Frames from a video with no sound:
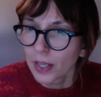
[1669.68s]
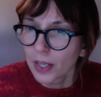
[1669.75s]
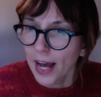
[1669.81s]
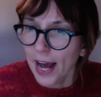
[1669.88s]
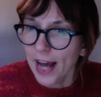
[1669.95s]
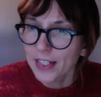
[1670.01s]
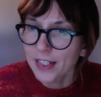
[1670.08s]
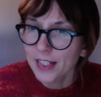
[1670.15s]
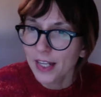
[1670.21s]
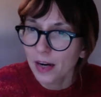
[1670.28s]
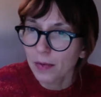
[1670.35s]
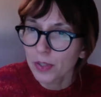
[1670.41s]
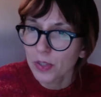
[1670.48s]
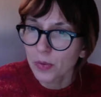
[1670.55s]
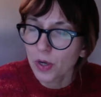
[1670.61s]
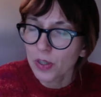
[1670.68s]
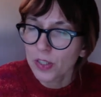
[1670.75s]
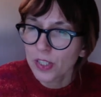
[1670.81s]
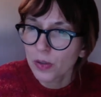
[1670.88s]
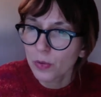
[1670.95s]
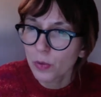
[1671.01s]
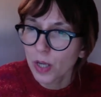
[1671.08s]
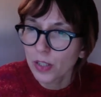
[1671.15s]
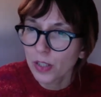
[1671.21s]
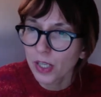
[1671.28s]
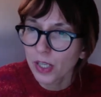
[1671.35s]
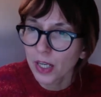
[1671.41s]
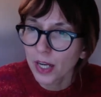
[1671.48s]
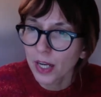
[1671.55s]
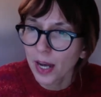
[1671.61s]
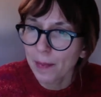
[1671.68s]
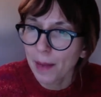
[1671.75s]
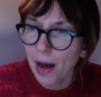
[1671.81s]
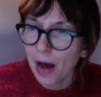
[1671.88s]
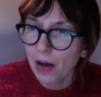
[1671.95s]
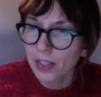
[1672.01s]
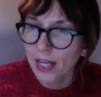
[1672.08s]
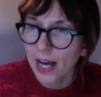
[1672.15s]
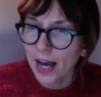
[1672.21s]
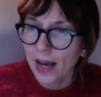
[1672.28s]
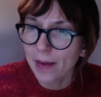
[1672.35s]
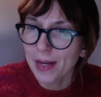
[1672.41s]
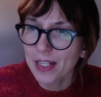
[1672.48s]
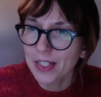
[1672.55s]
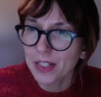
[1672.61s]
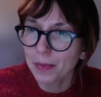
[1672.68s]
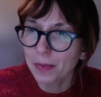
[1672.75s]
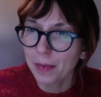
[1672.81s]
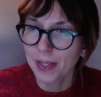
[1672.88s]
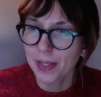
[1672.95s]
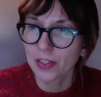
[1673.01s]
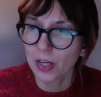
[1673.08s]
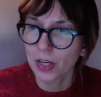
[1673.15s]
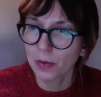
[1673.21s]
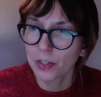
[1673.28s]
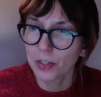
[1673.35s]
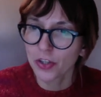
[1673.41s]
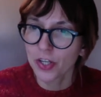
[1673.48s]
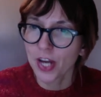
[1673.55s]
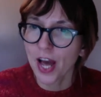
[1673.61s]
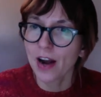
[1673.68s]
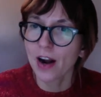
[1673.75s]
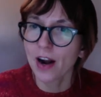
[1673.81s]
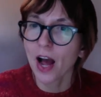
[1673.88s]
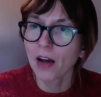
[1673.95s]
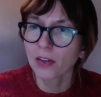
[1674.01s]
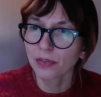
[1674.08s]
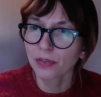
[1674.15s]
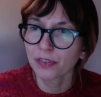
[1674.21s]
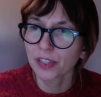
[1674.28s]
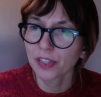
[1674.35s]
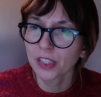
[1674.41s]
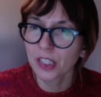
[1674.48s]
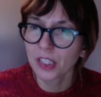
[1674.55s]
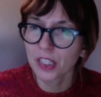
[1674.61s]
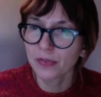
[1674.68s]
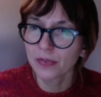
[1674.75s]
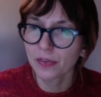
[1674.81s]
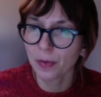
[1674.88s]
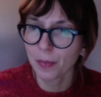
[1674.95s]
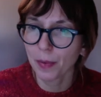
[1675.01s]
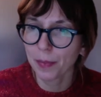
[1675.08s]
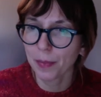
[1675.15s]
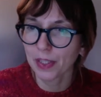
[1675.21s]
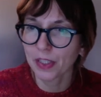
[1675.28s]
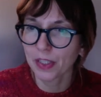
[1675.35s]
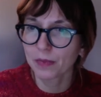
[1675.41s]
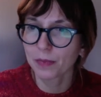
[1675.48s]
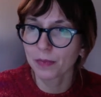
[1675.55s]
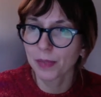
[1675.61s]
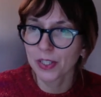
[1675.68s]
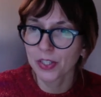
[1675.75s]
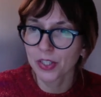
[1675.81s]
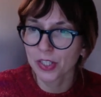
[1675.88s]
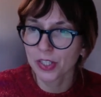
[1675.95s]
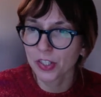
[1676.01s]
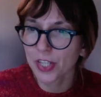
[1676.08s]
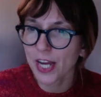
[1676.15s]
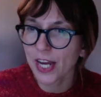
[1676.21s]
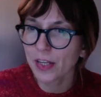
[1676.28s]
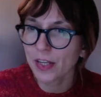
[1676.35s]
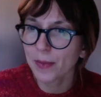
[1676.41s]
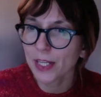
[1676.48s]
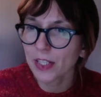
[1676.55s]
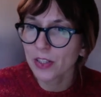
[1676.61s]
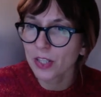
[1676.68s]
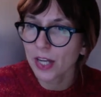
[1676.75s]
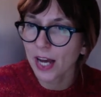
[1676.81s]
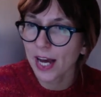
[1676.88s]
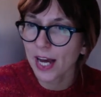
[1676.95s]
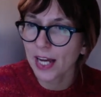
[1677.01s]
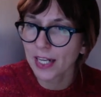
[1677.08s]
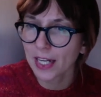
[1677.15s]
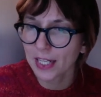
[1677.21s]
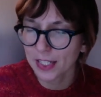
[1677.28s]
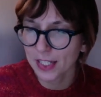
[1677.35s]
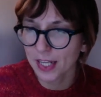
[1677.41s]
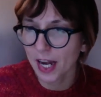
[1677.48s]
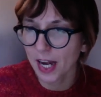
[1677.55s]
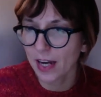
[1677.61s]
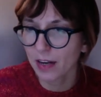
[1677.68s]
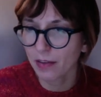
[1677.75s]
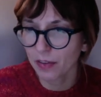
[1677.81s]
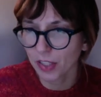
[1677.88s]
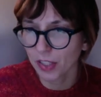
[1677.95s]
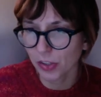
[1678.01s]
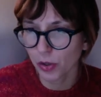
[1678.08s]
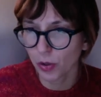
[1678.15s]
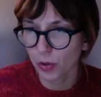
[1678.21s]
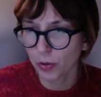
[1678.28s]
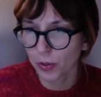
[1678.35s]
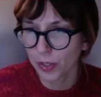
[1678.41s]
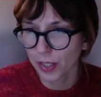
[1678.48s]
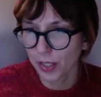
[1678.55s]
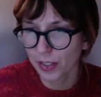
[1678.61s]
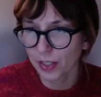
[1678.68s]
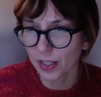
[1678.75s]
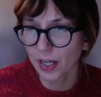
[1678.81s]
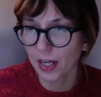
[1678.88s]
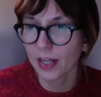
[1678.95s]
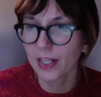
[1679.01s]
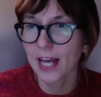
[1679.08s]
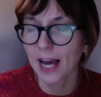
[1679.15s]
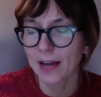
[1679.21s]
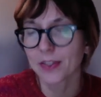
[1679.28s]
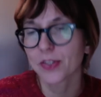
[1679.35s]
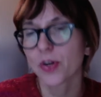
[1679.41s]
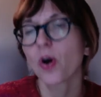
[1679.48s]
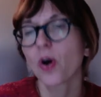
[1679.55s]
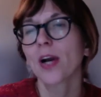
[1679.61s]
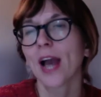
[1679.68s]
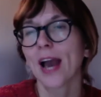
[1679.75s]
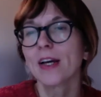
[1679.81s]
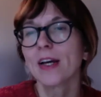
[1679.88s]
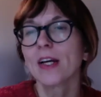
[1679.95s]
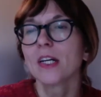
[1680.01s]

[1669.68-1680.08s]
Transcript: Esther, I was also wondering about the IMESS supplementary questionnaire, how different it is from a personal statement, and is there anything that you look at? Yes, okay.